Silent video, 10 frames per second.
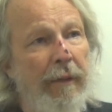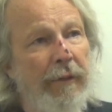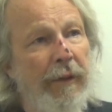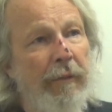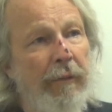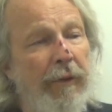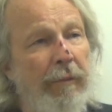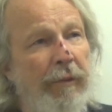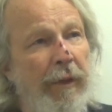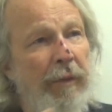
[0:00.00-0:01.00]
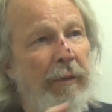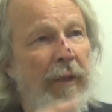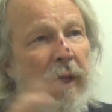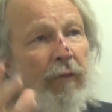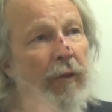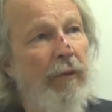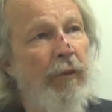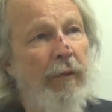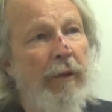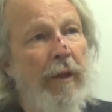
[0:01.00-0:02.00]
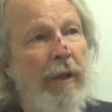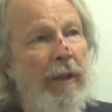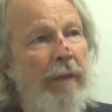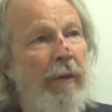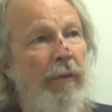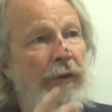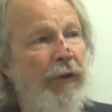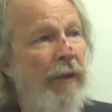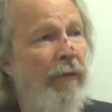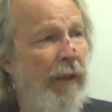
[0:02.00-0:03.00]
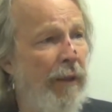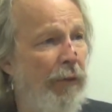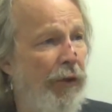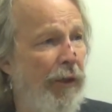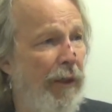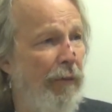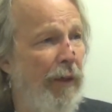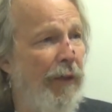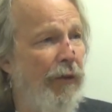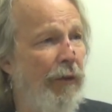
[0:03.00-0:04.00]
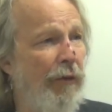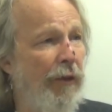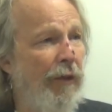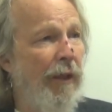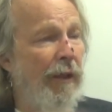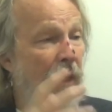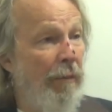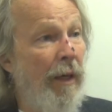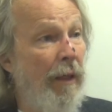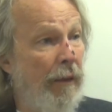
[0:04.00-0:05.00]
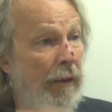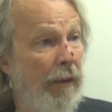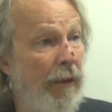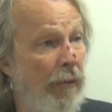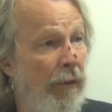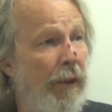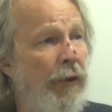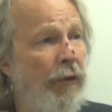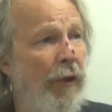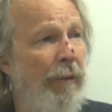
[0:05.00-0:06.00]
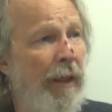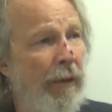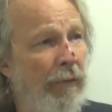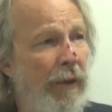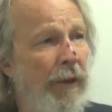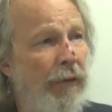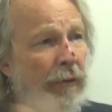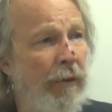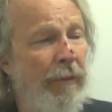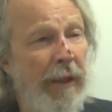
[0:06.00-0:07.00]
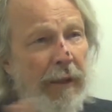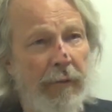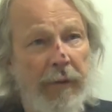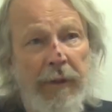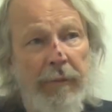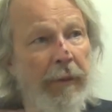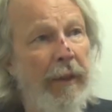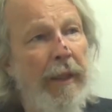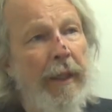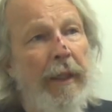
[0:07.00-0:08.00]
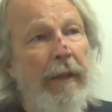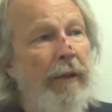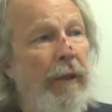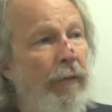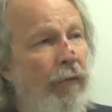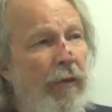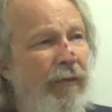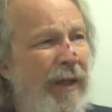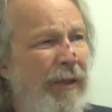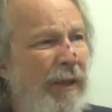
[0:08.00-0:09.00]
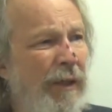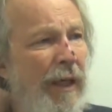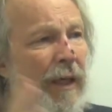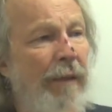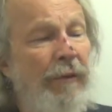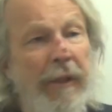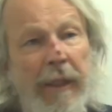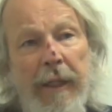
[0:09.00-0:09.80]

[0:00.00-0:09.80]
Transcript: Some some people I've worked with would call him a recidivating machine, right? So he's just like come out, you know, release, go back, release, go back, go release, you know, four, five, six times.